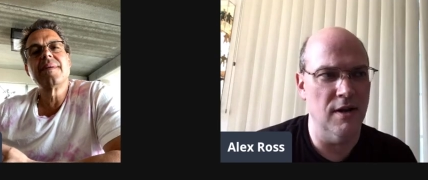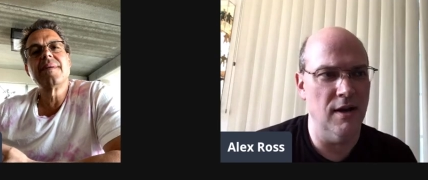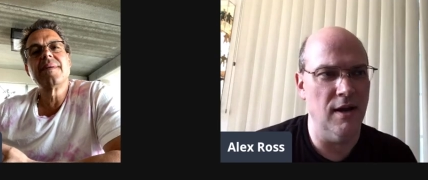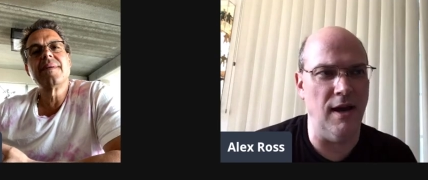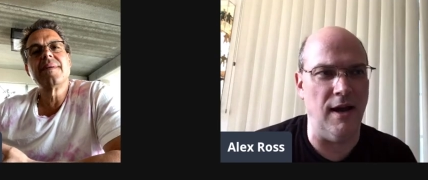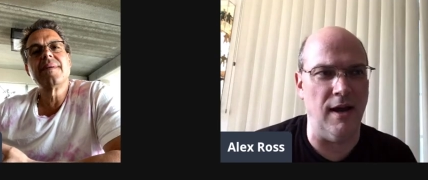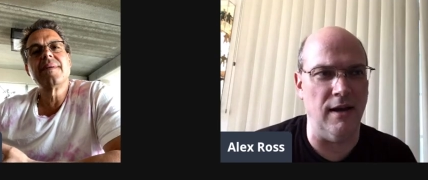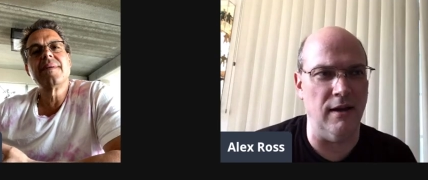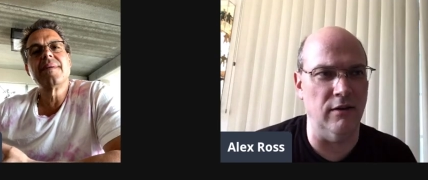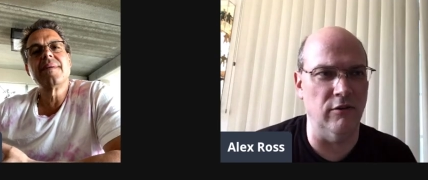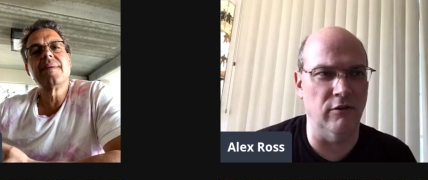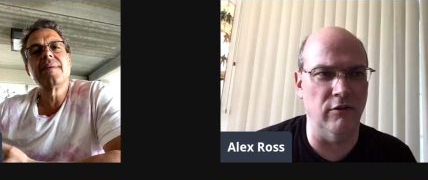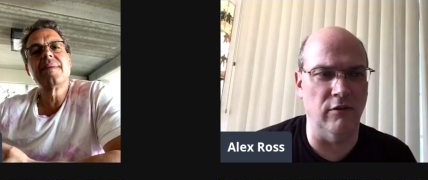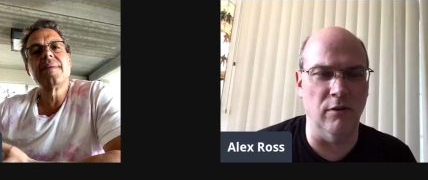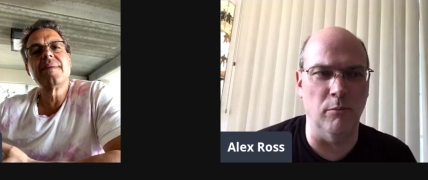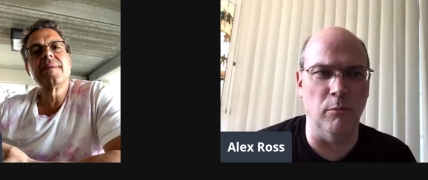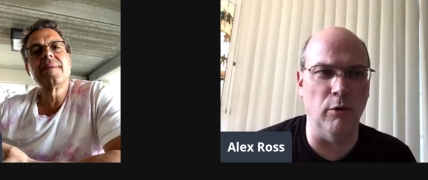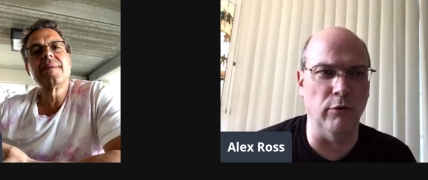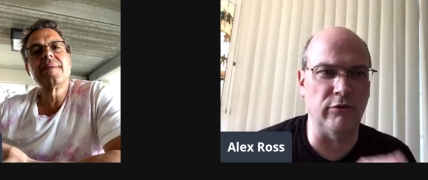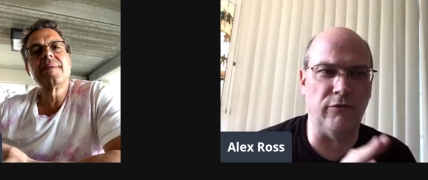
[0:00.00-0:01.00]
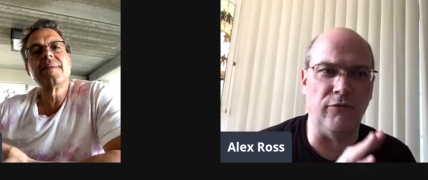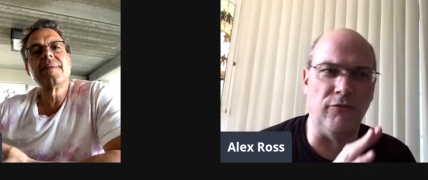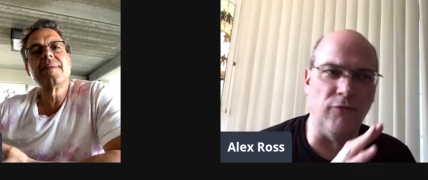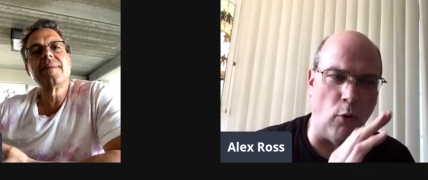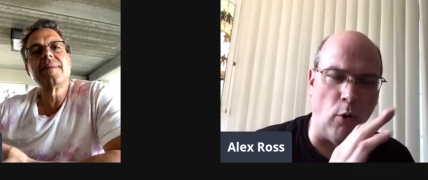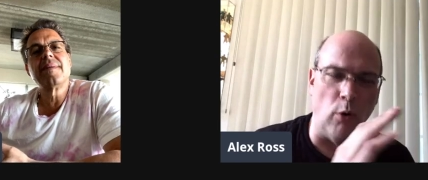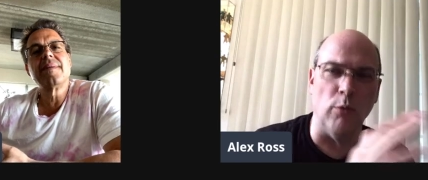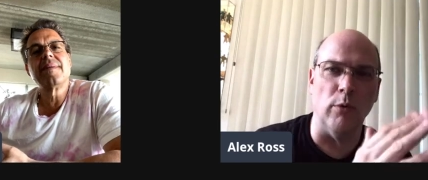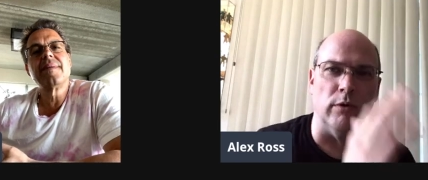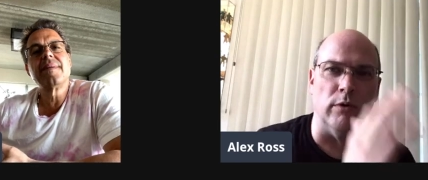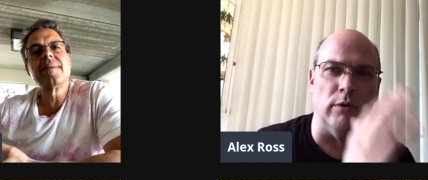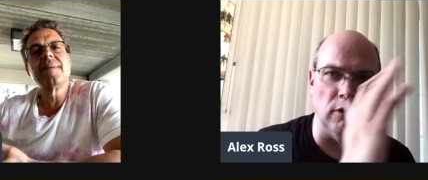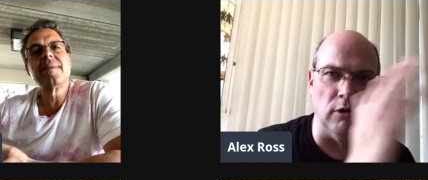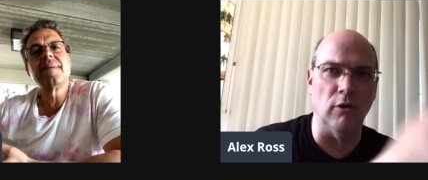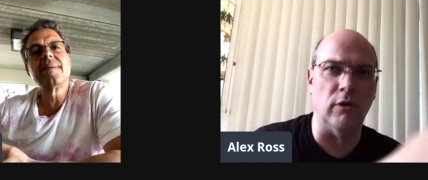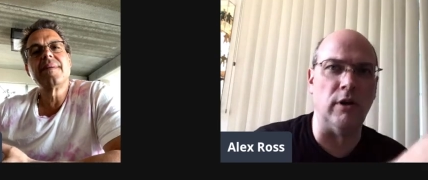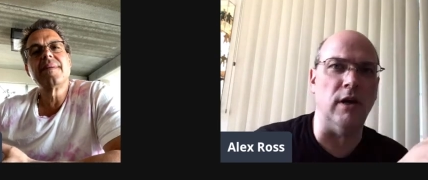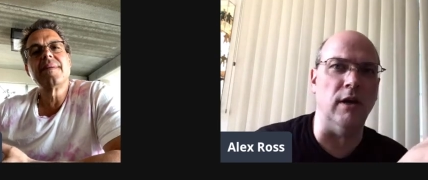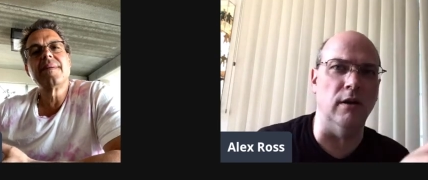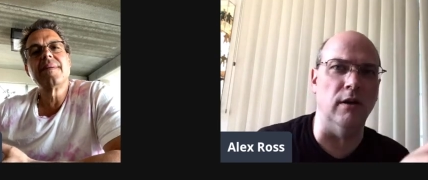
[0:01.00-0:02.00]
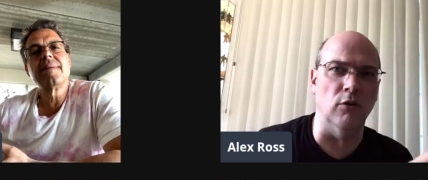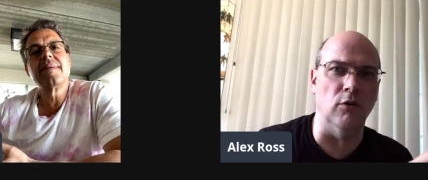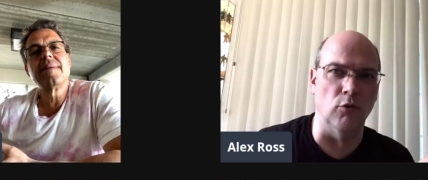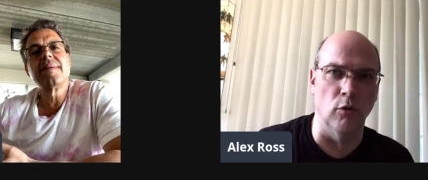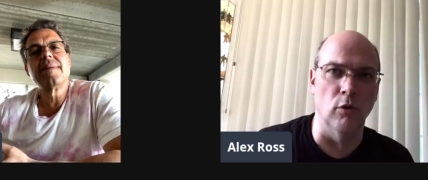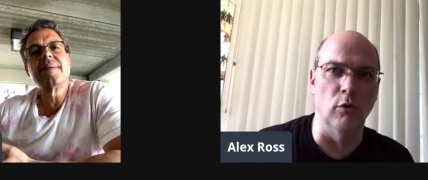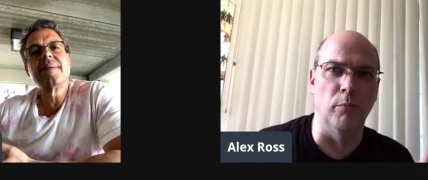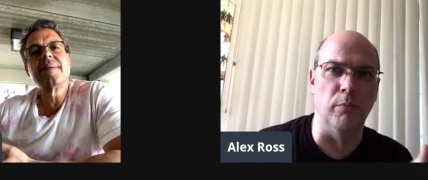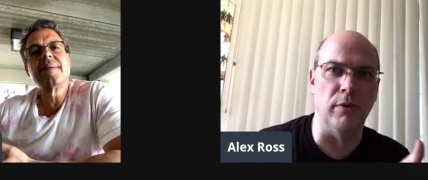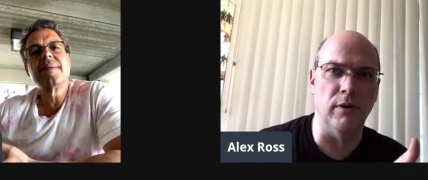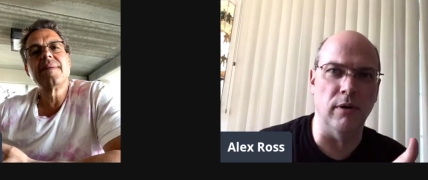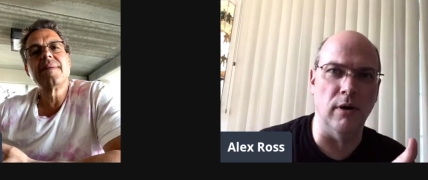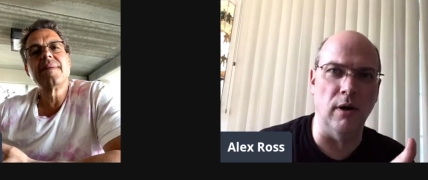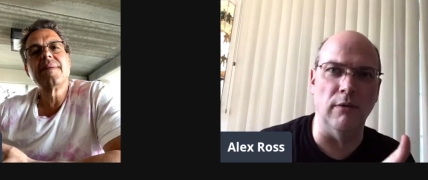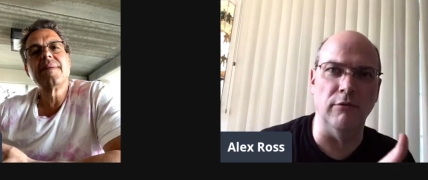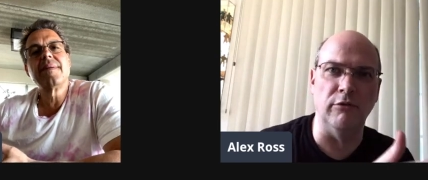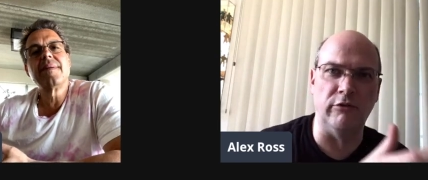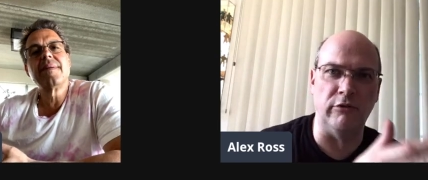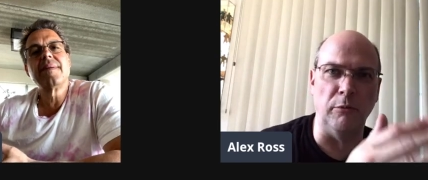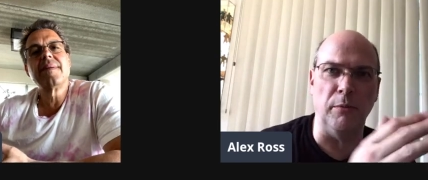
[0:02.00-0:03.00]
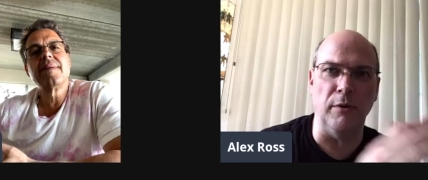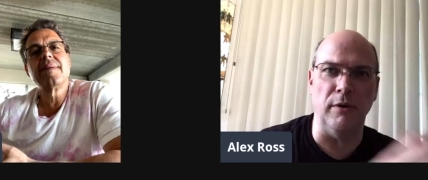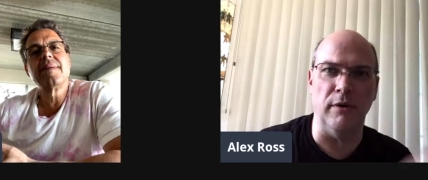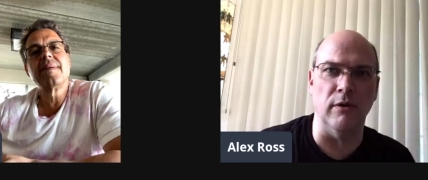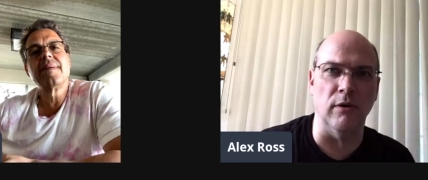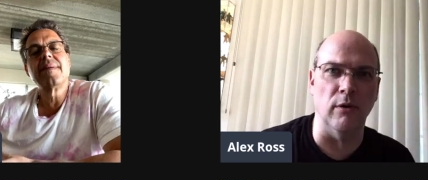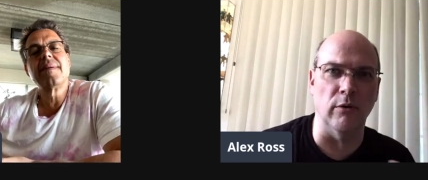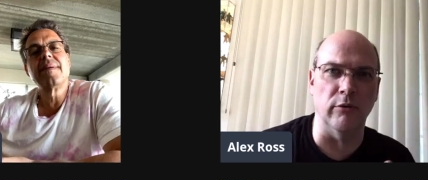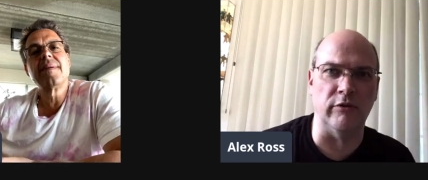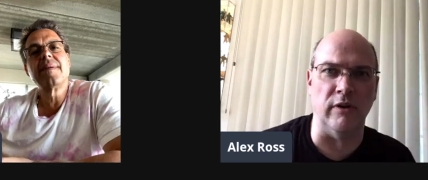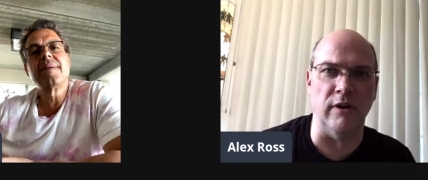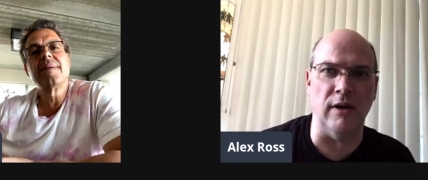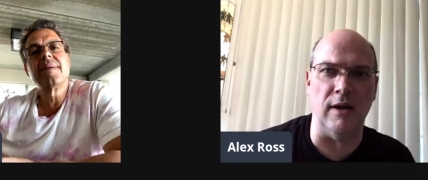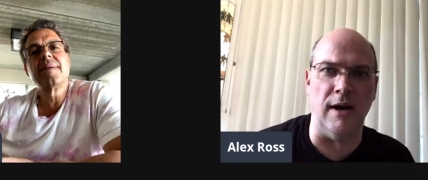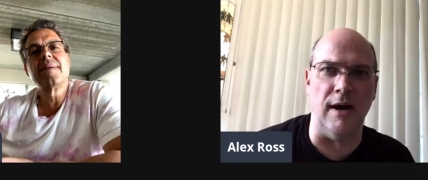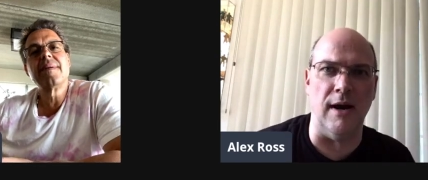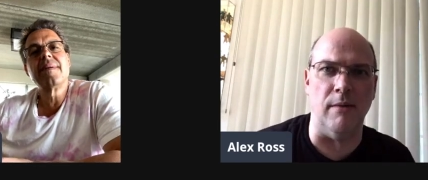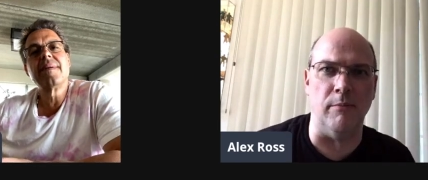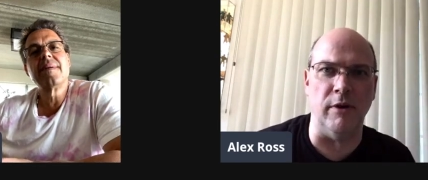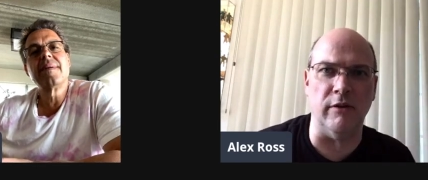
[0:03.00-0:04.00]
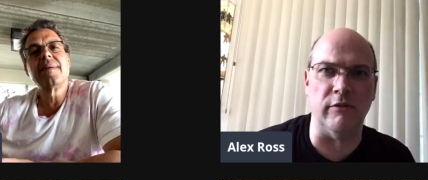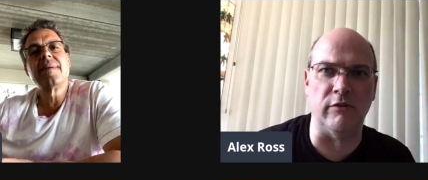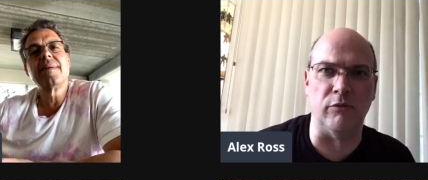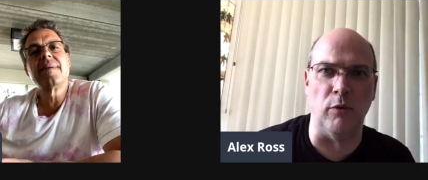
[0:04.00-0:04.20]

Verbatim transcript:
Speaker 1: and the most forward-looking group of superheroes in comics,